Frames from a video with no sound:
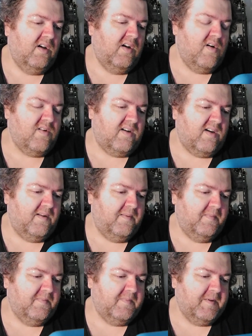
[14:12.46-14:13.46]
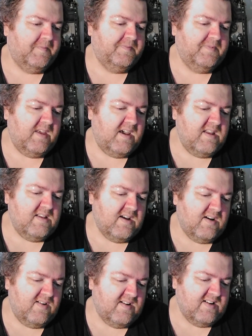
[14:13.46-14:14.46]
Okay. Then
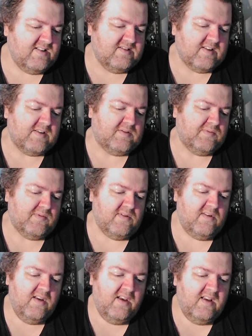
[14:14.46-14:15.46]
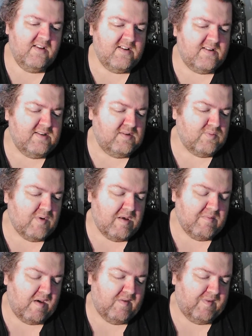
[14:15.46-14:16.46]
there is this one. This is one
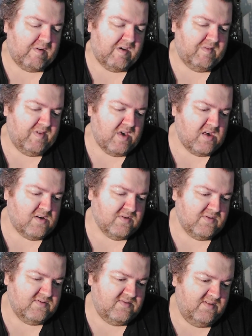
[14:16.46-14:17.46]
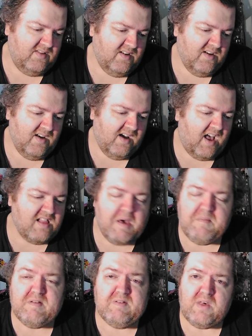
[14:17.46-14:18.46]
of my favorite vehicles. I
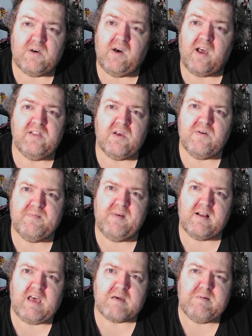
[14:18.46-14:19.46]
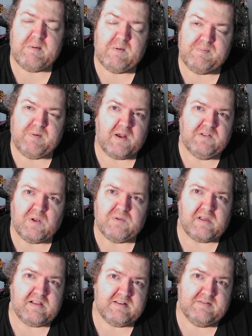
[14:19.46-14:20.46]
love it. I know a lot of people probably
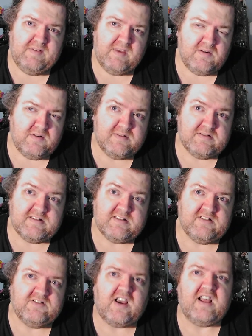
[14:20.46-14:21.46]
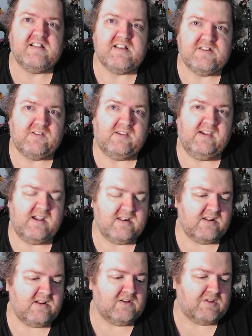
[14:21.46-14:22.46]
don't like this vehicle because it's a giant laser
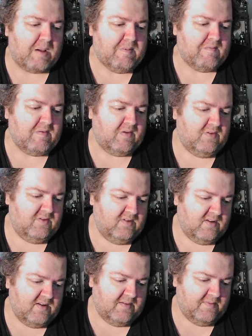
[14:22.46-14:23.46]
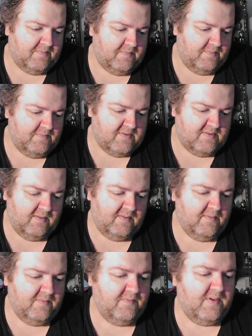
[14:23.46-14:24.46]
cannon on top of a
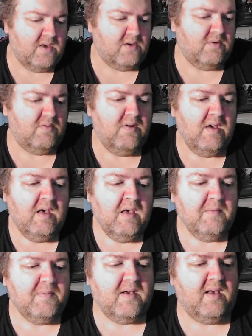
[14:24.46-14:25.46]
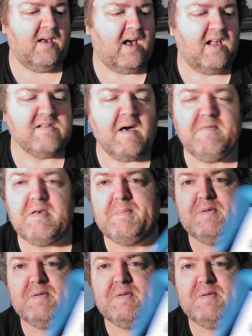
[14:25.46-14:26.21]
vehicle, but I love the